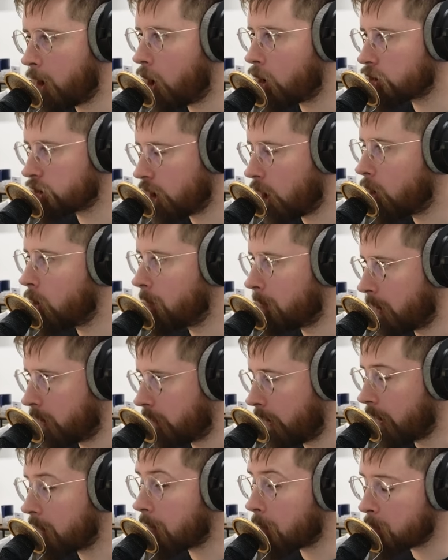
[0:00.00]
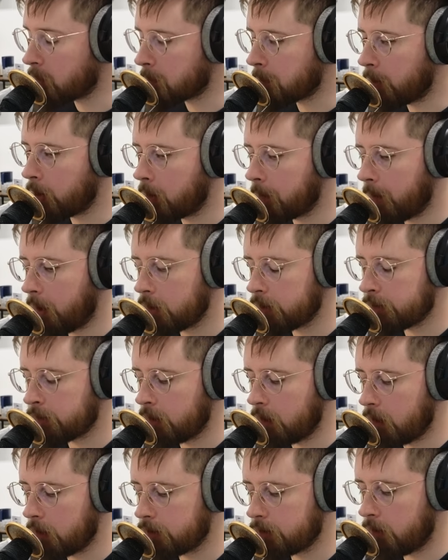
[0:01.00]
October, right? Like we spoke about this yeah.
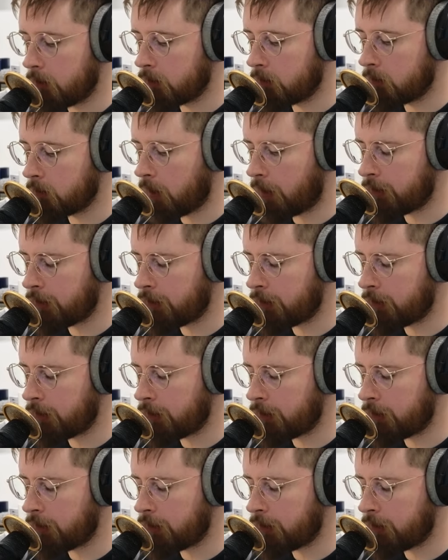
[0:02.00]
in last on I